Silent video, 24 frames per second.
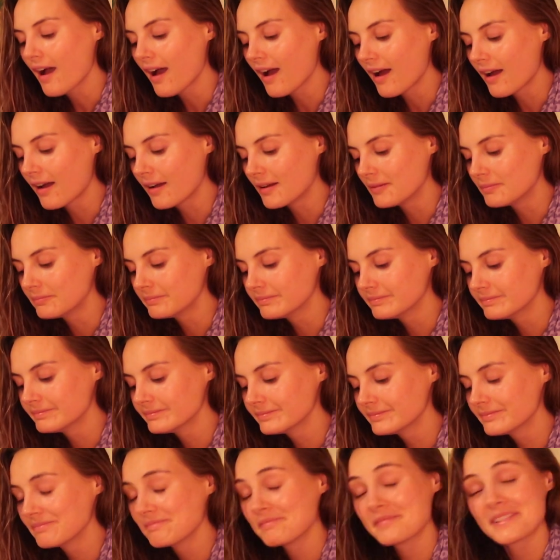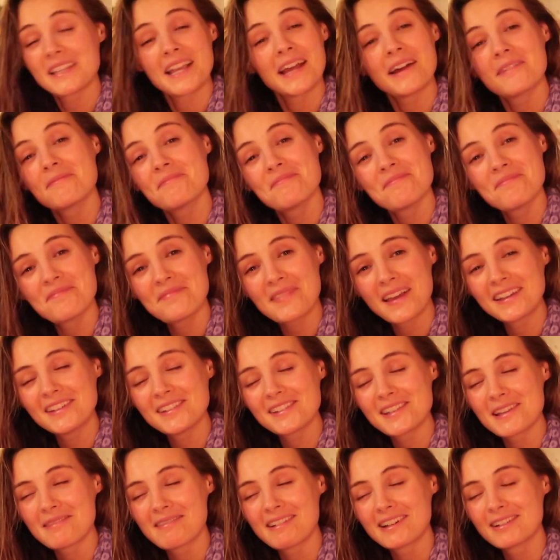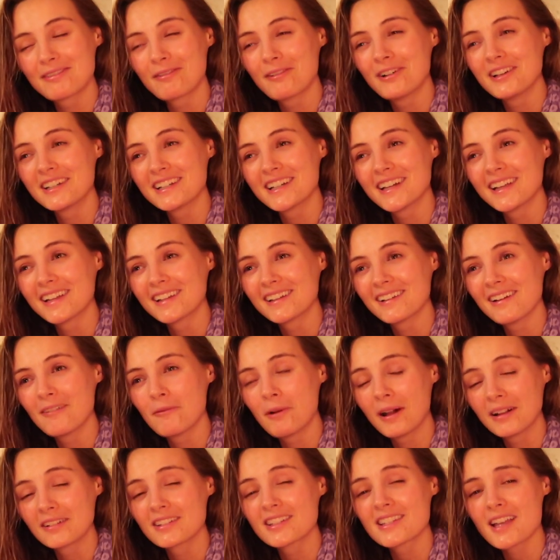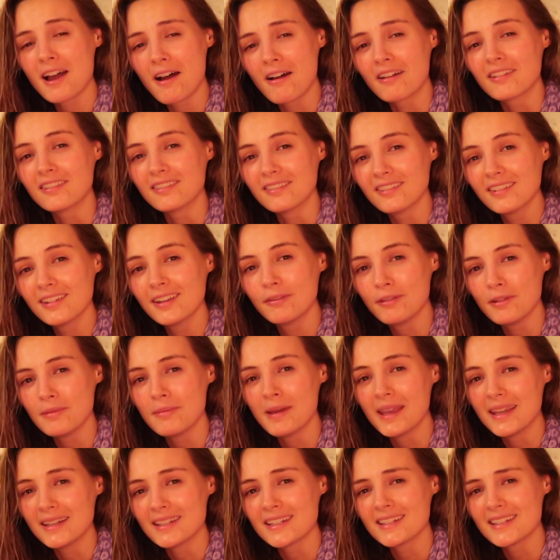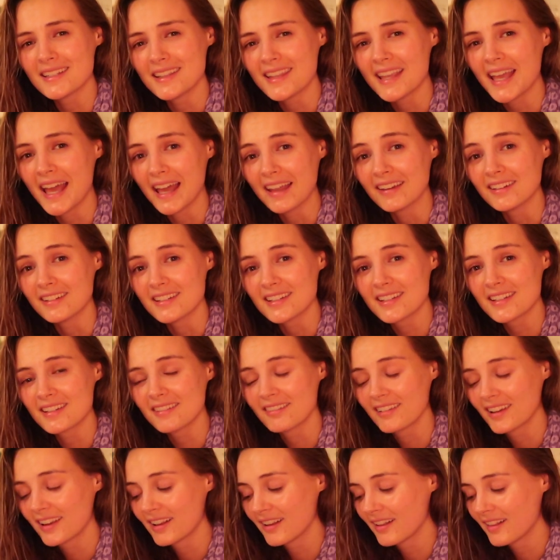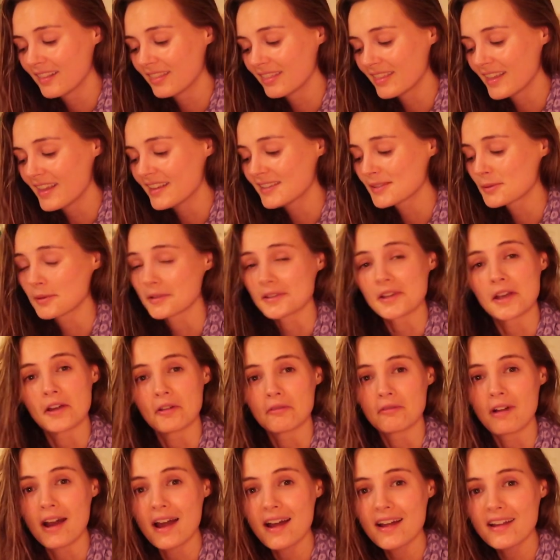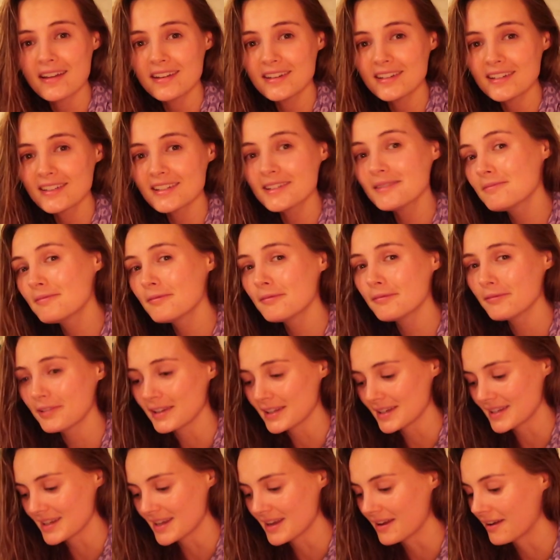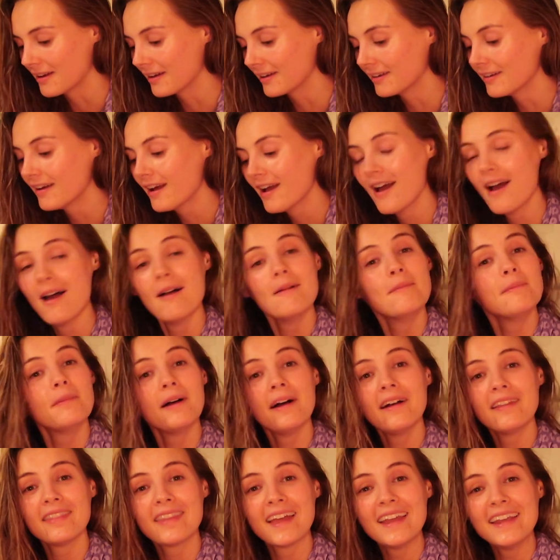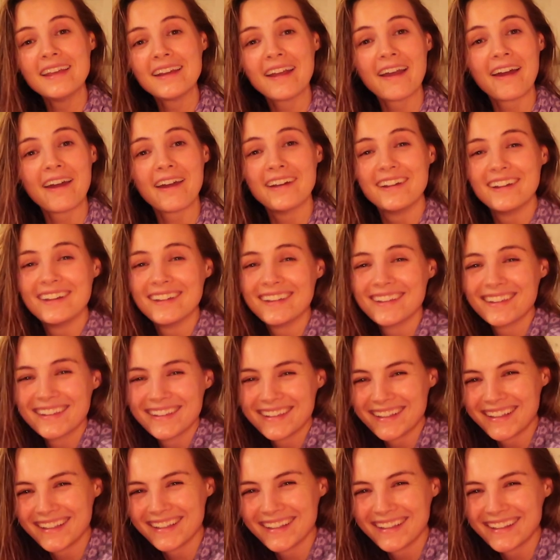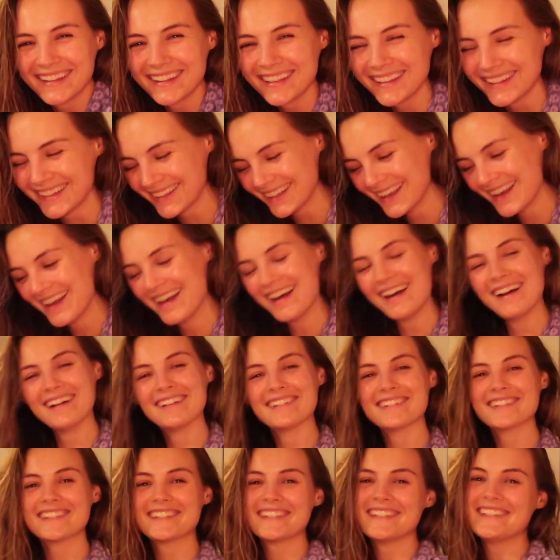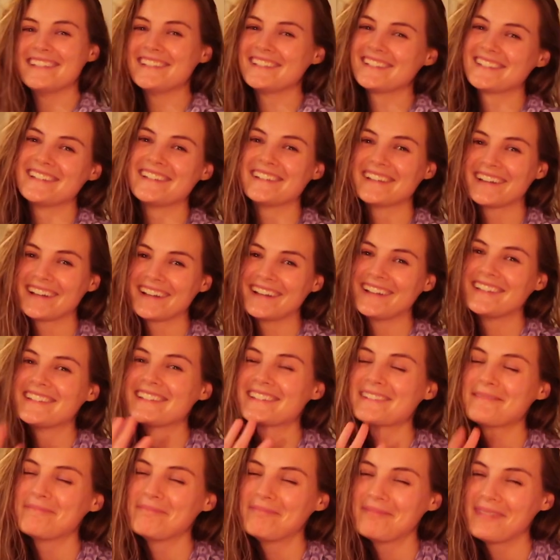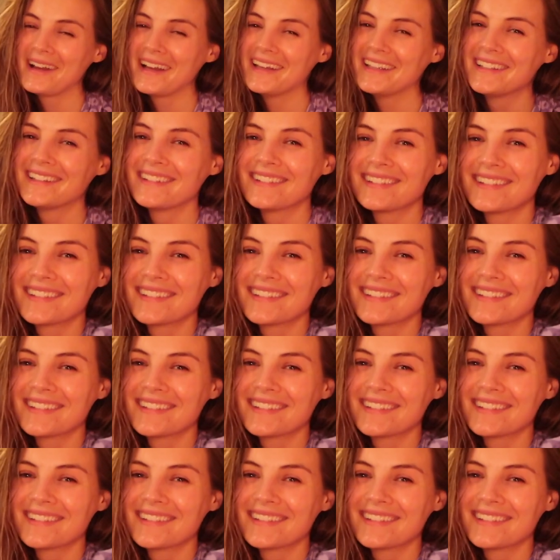So yeah, thank you so much for watching. Well done if you made it to the end. This was a random video, but there you go. I'll see you soon, guys. Bye.